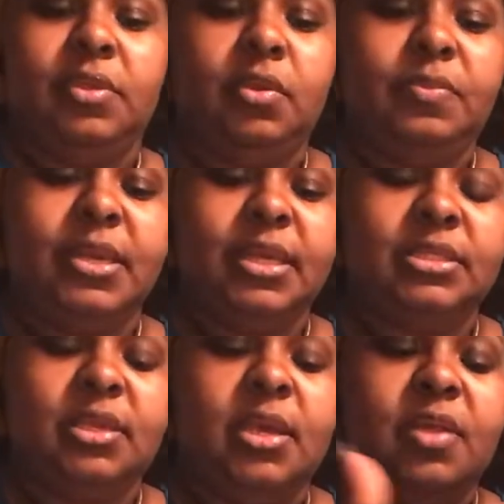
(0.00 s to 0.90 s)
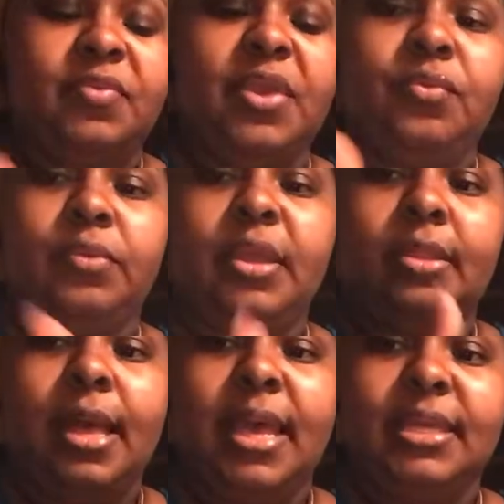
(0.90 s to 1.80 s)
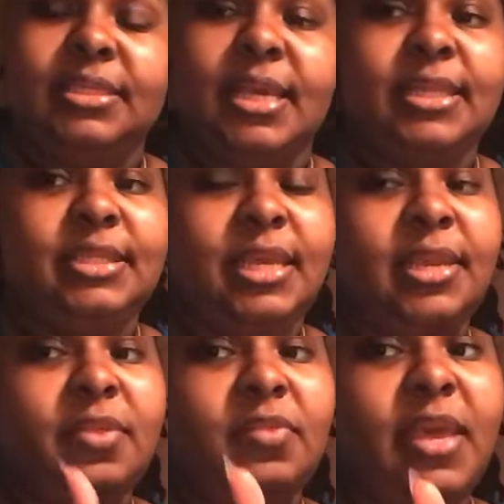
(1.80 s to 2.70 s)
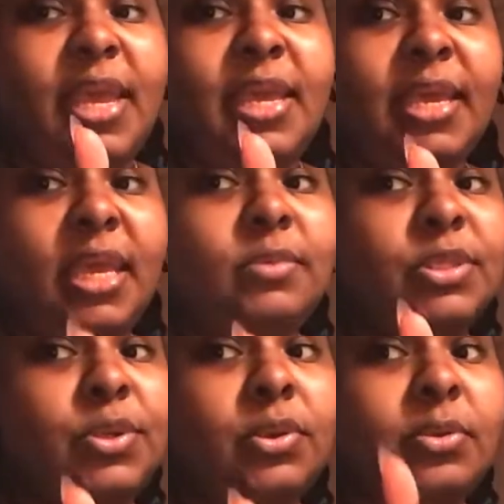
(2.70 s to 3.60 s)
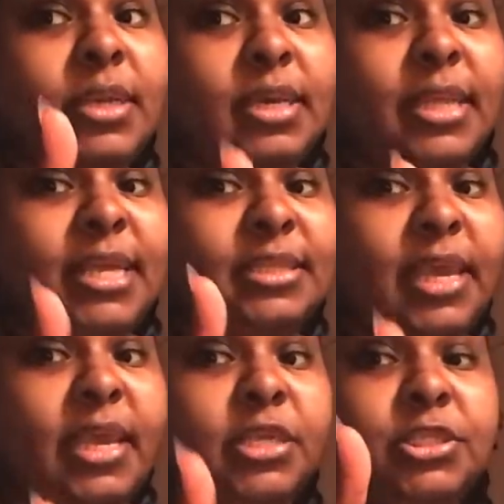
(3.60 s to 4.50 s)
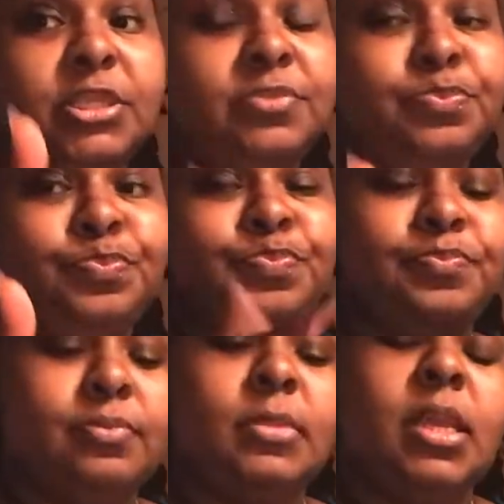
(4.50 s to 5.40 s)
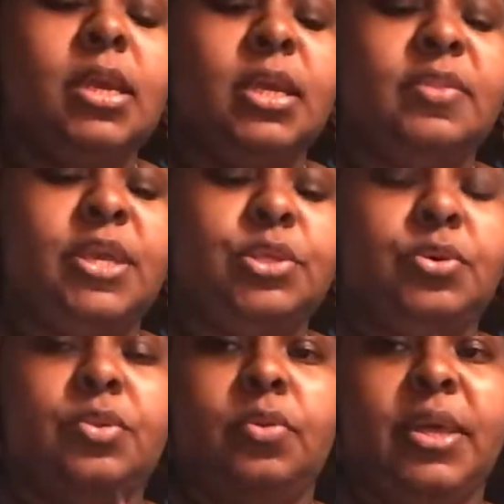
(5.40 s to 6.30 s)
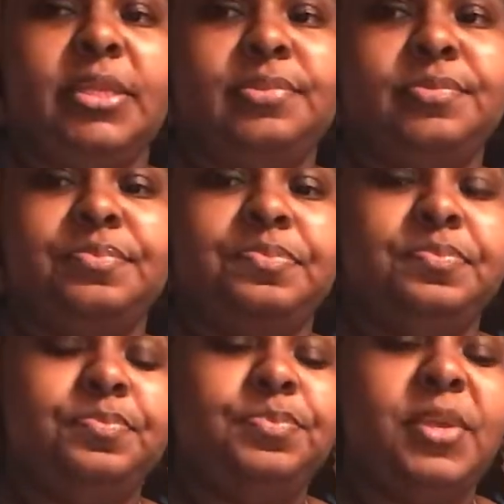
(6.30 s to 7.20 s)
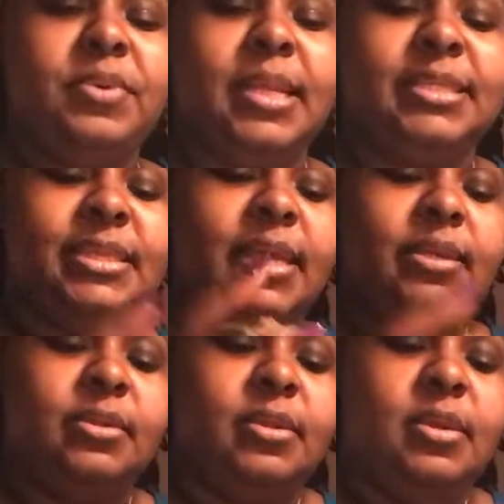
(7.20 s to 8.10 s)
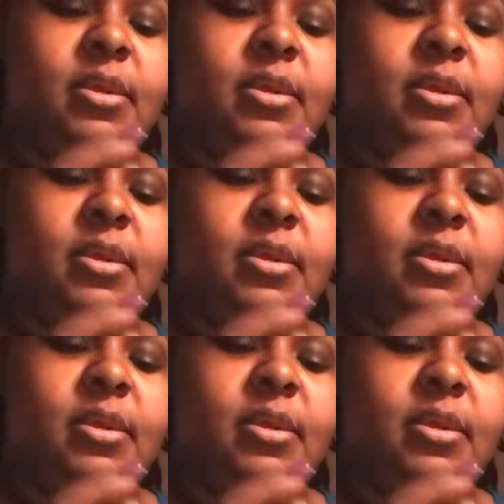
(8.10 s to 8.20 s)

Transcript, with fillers: with you because they realize, like I said, they came to a realization that you're the one. They realize that.